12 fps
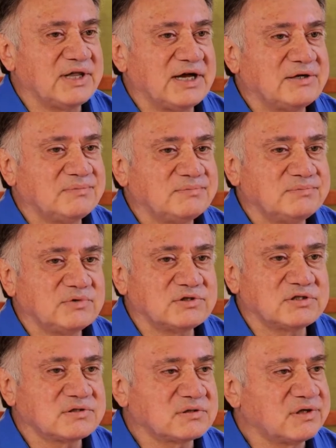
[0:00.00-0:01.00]
that?
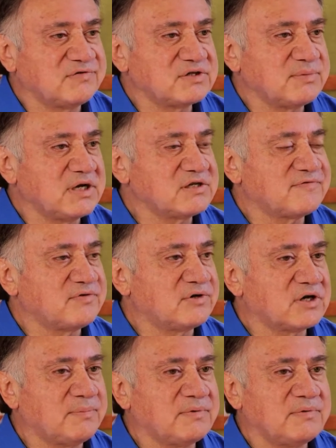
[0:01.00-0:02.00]
Just give space for a
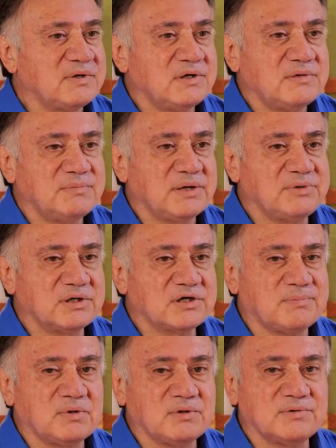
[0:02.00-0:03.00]
couple, maybe a
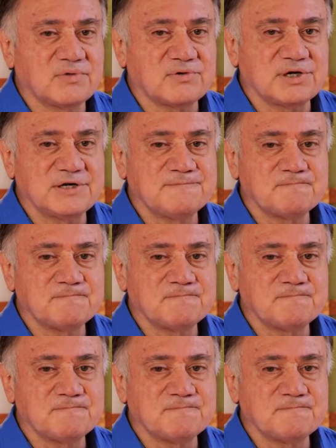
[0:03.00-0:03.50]
couple, three.